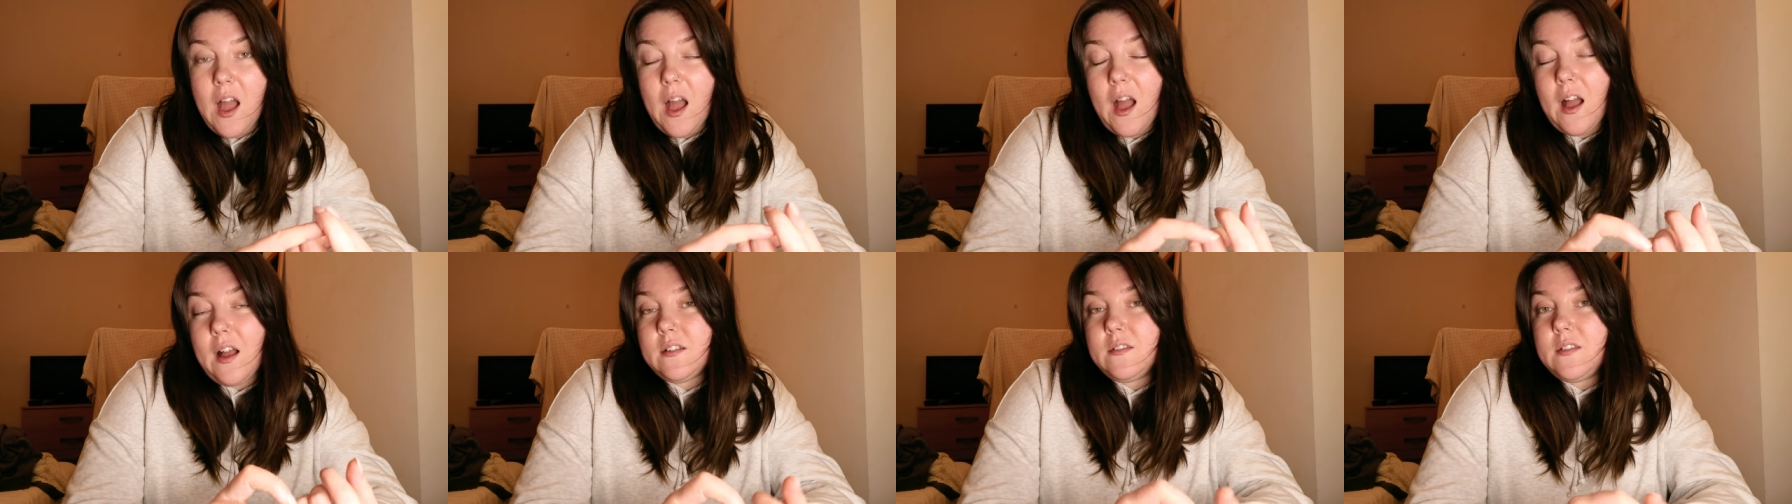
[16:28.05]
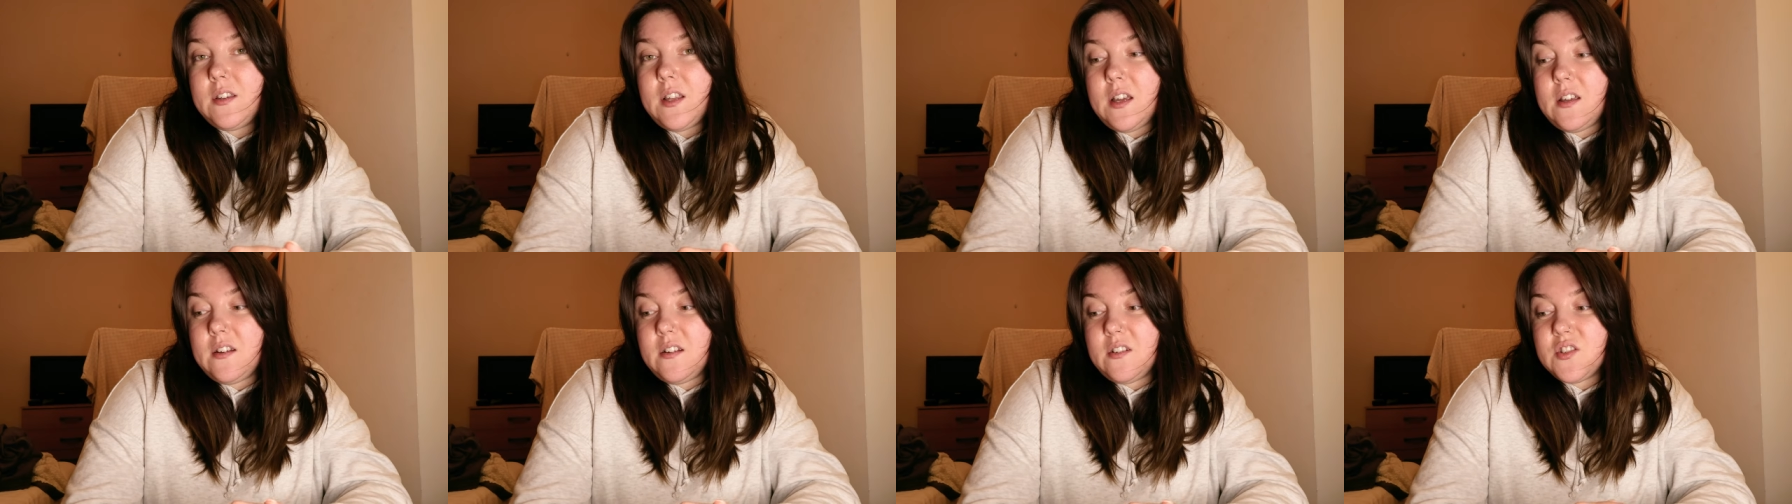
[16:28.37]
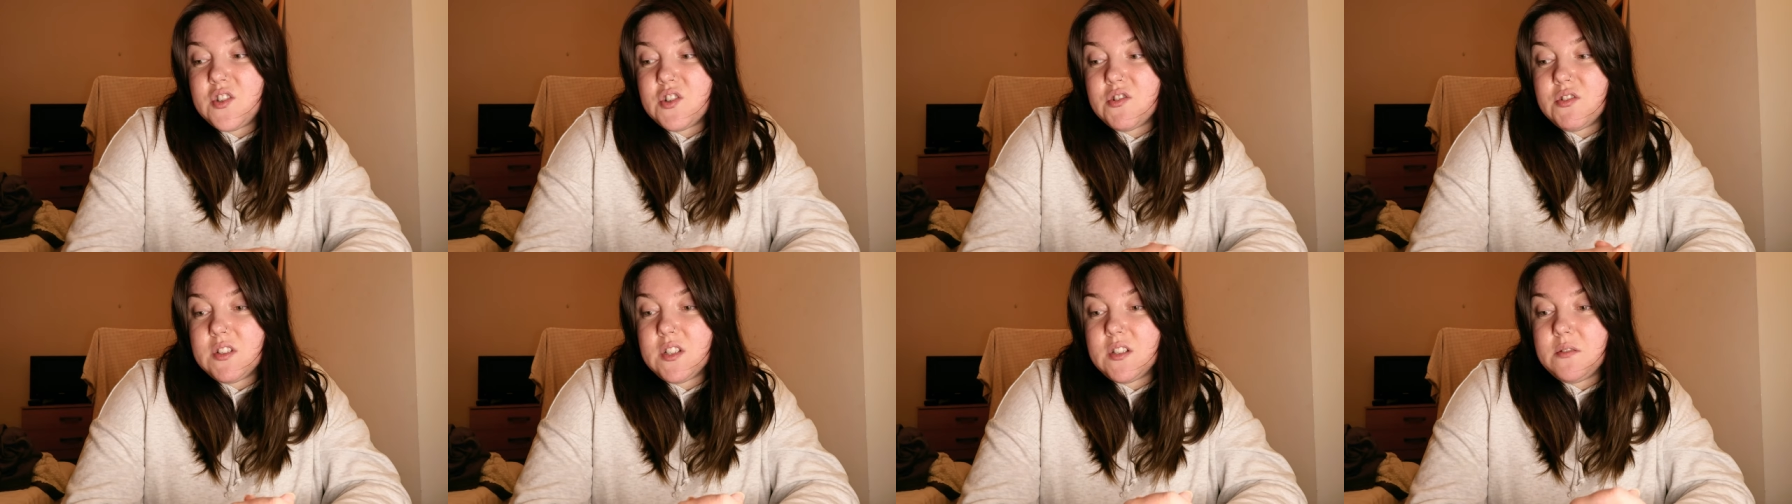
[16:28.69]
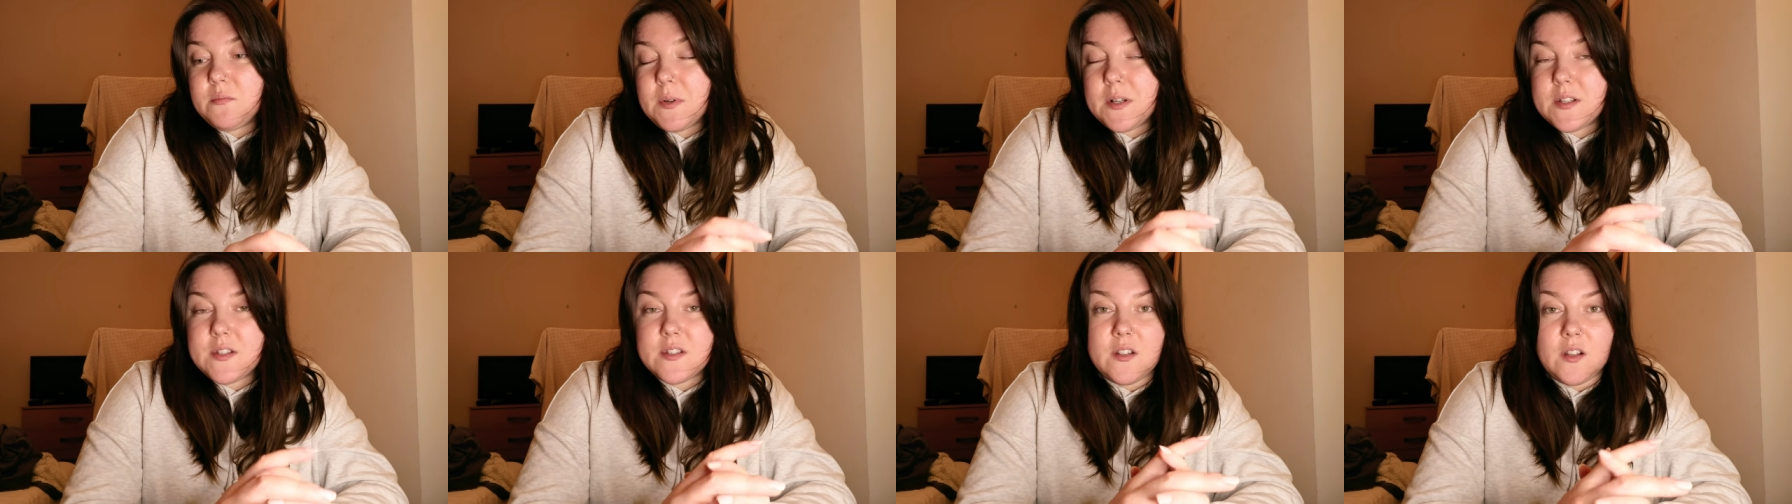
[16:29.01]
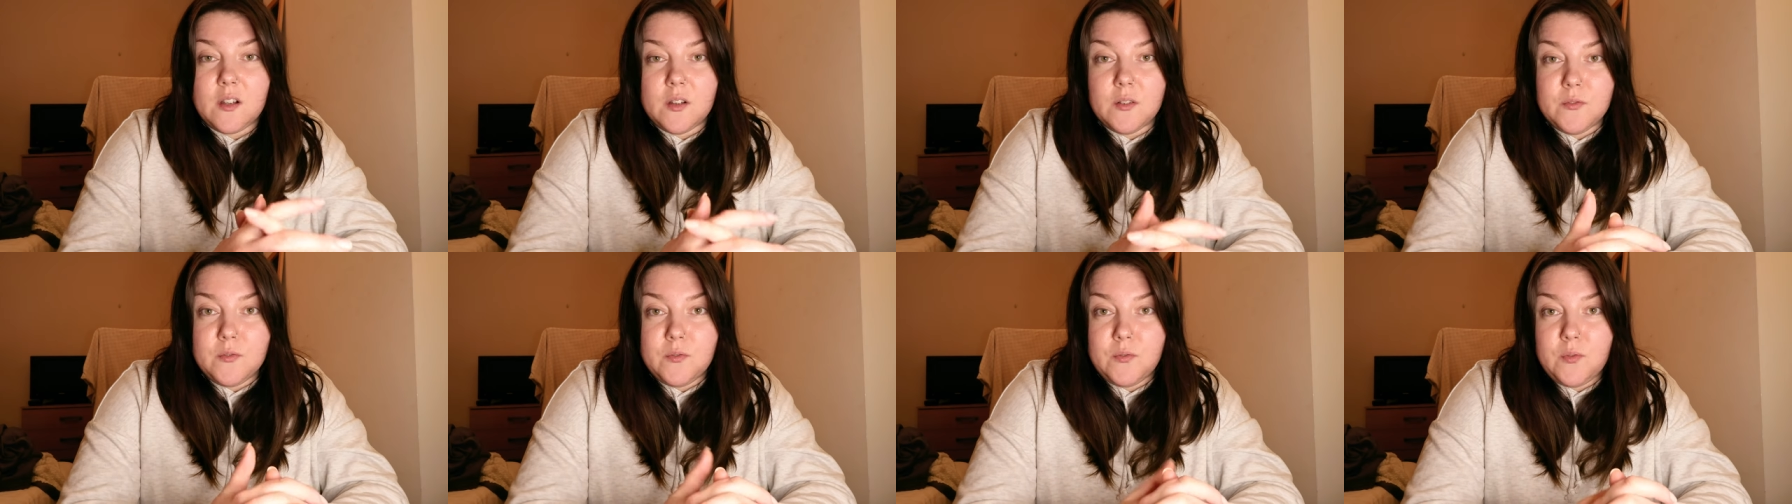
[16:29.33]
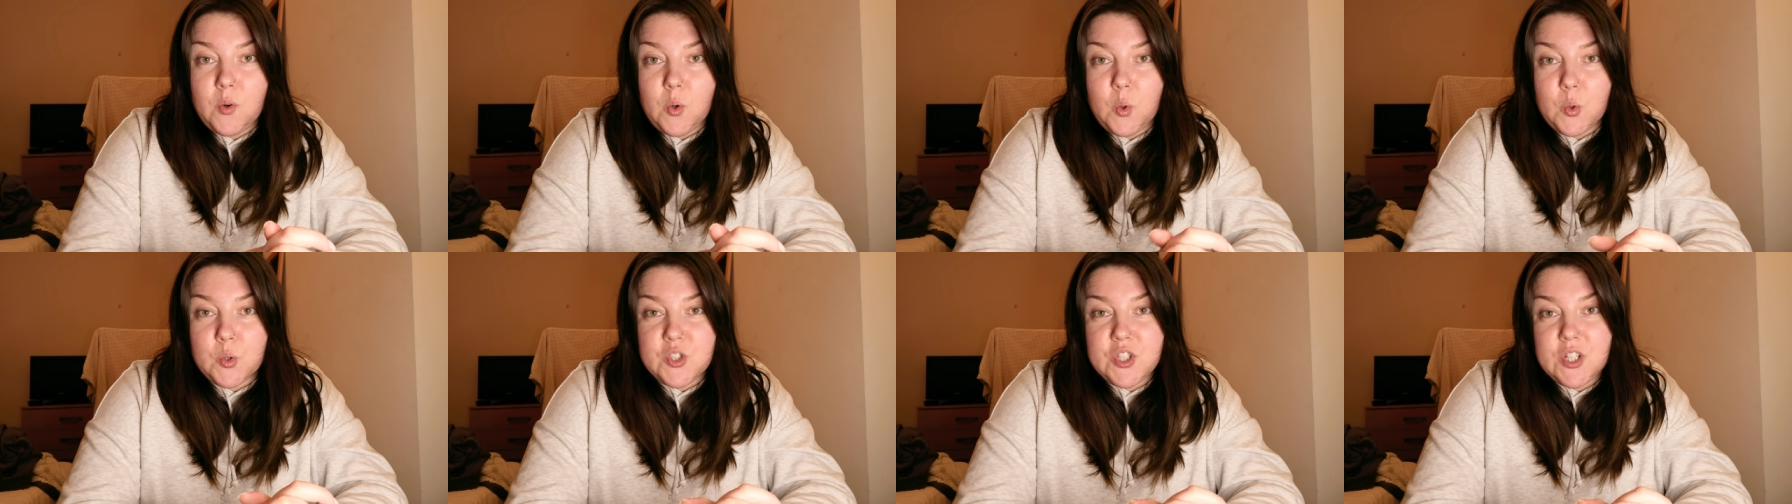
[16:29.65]
and then I treated myself
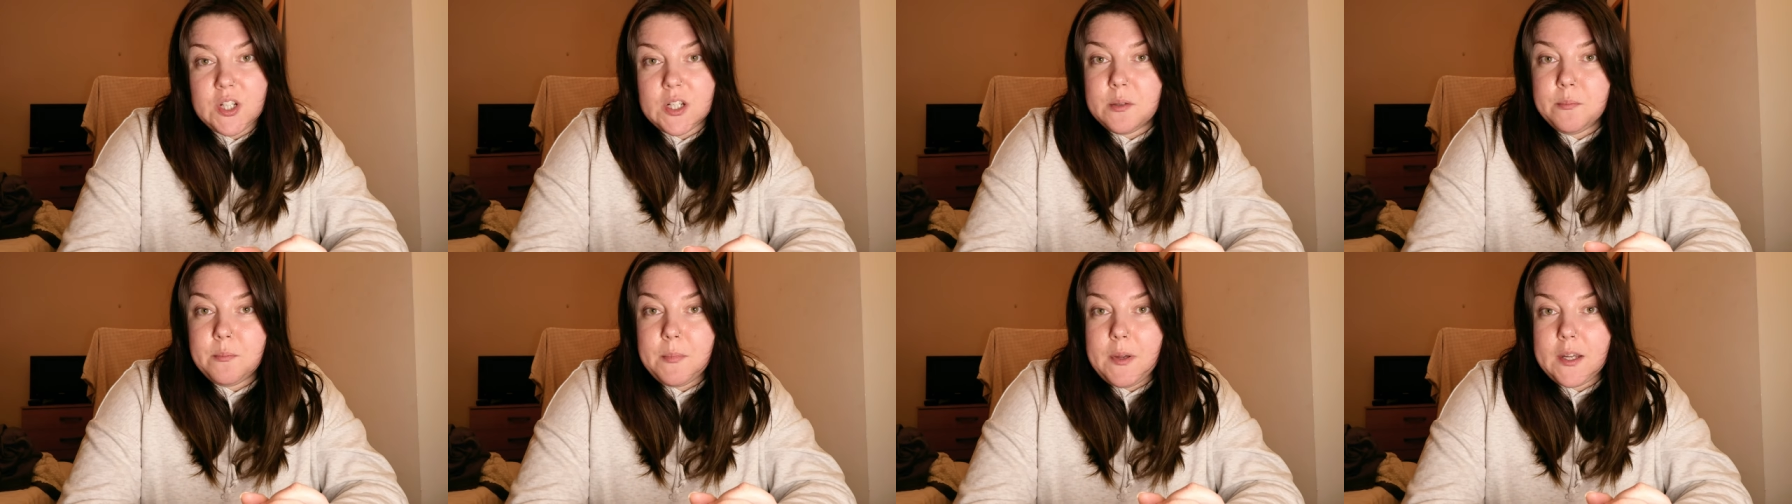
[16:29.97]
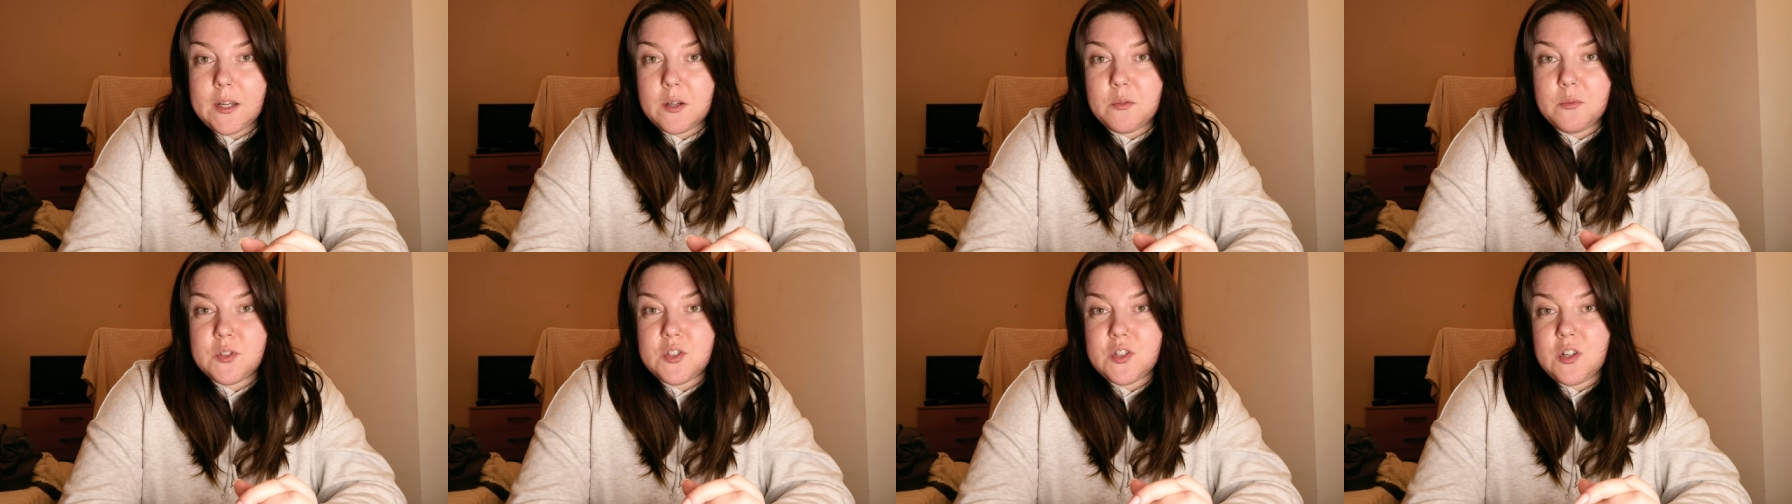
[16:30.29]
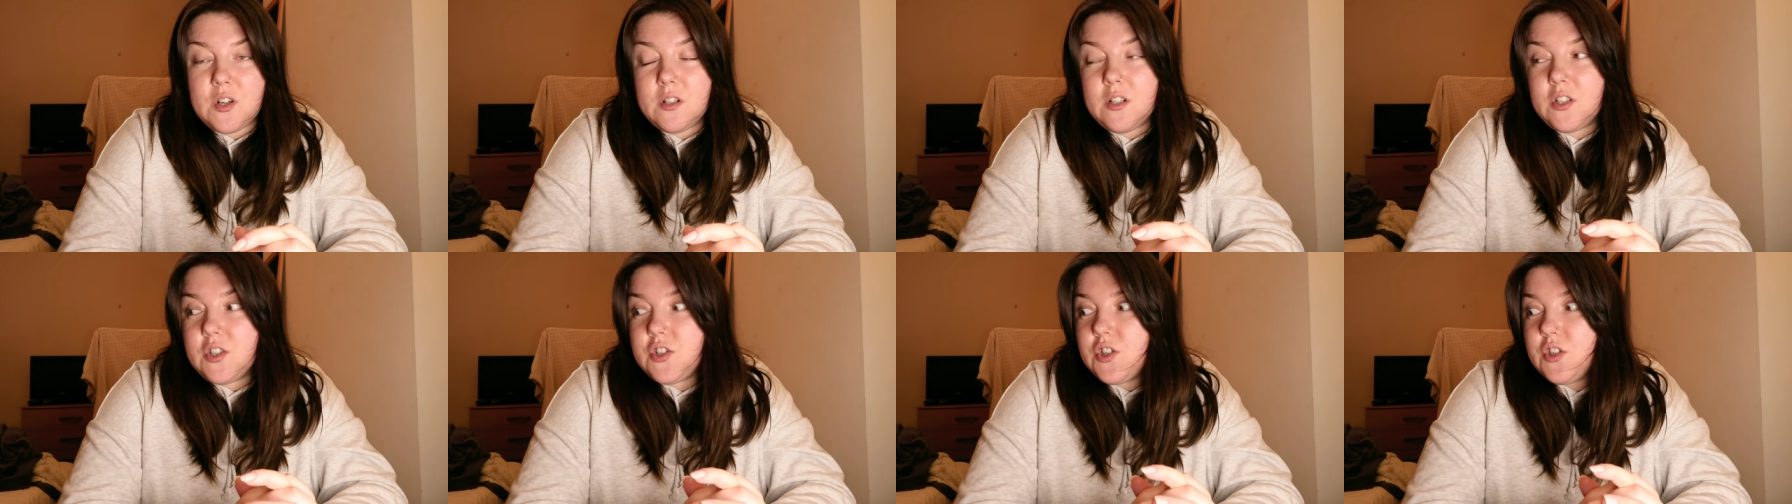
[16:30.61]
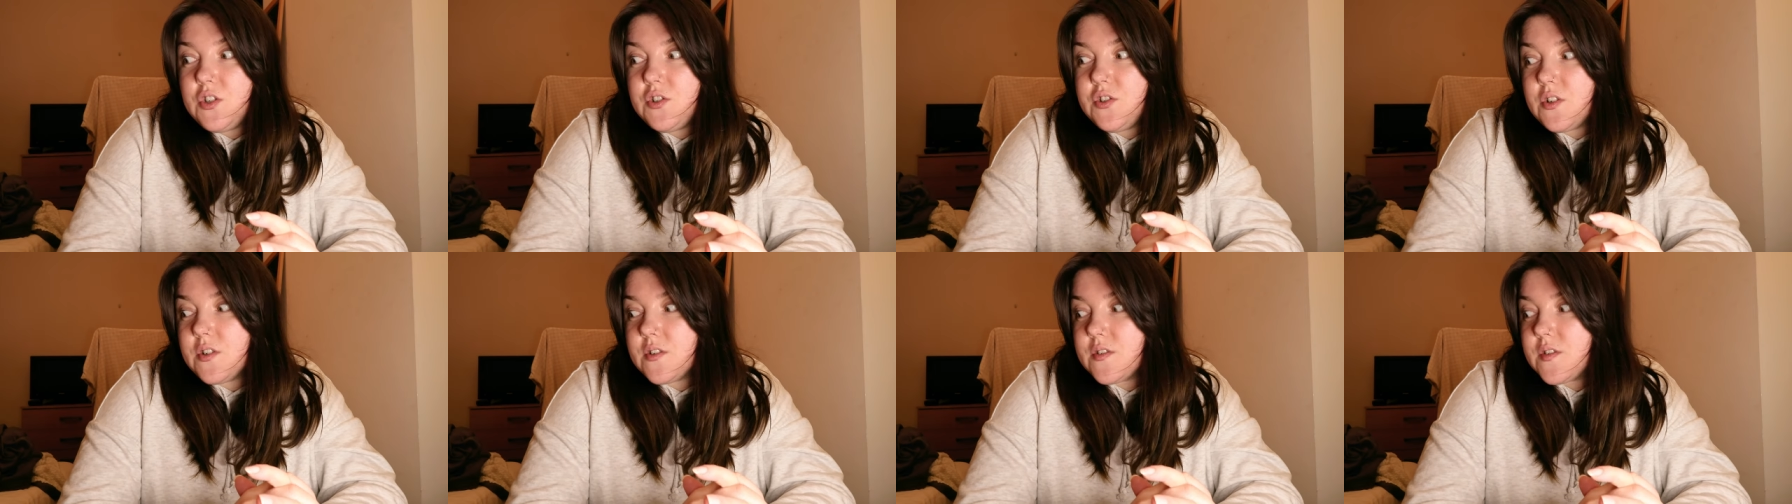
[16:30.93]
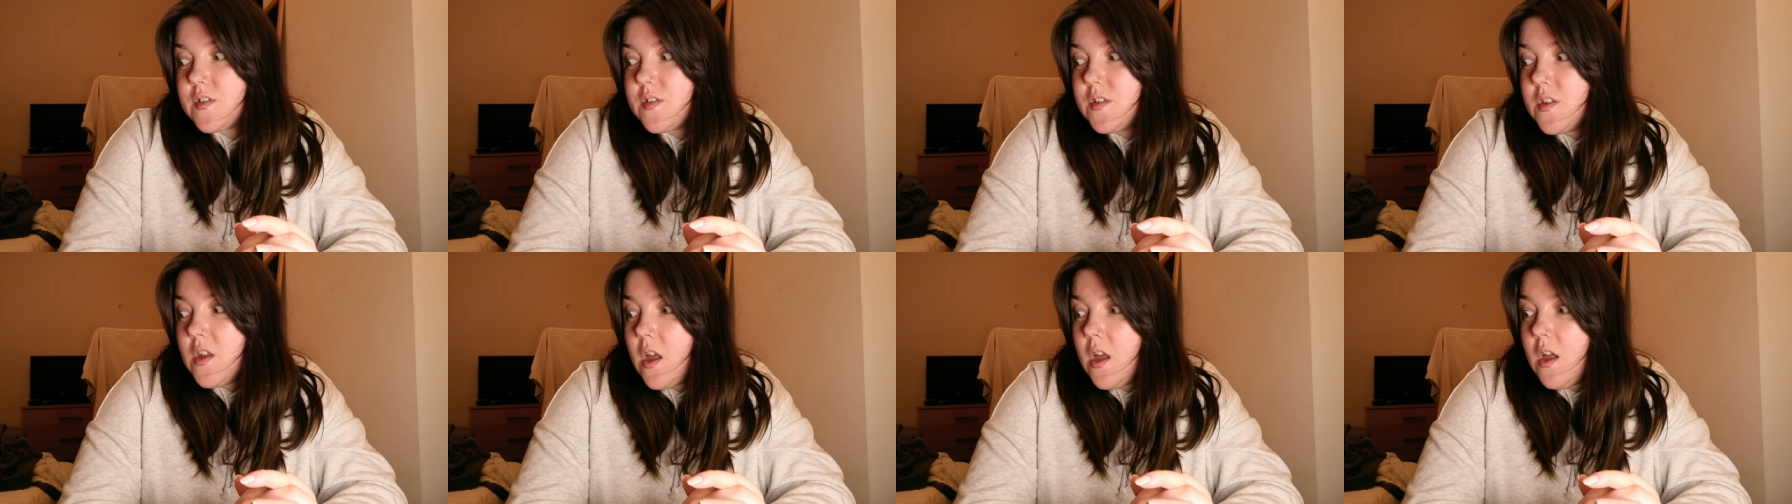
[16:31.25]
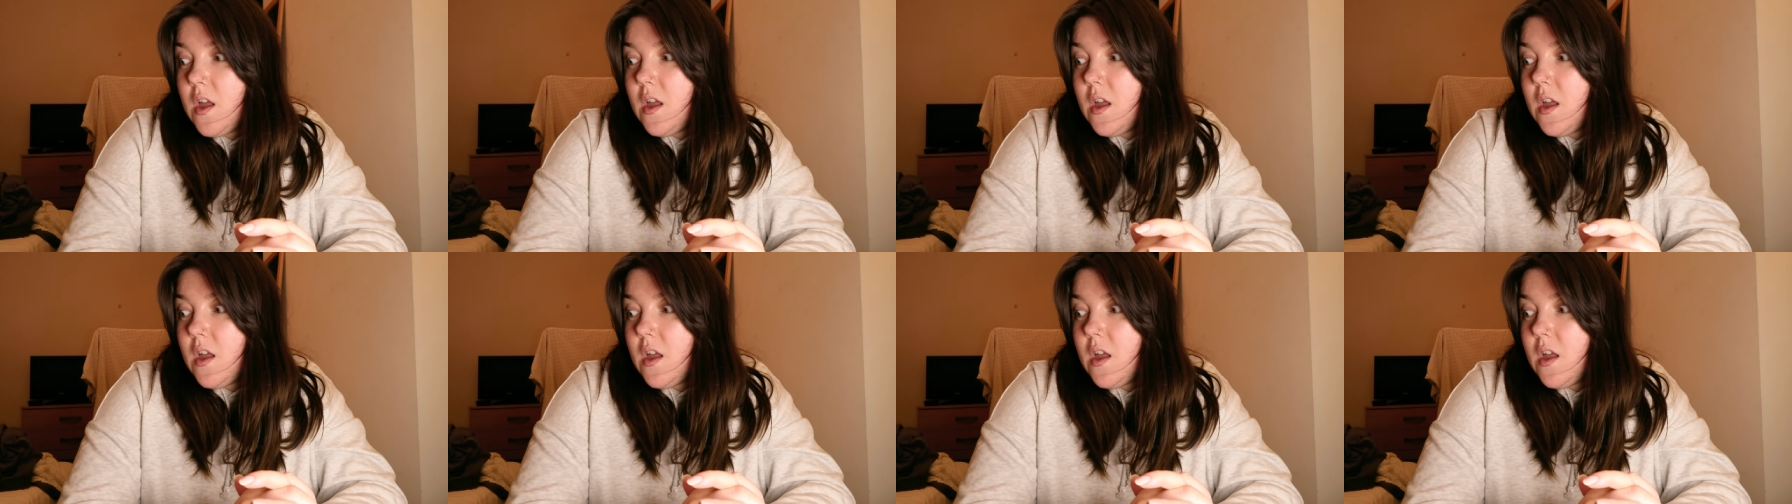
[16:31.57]
for chicken bake, which I literally just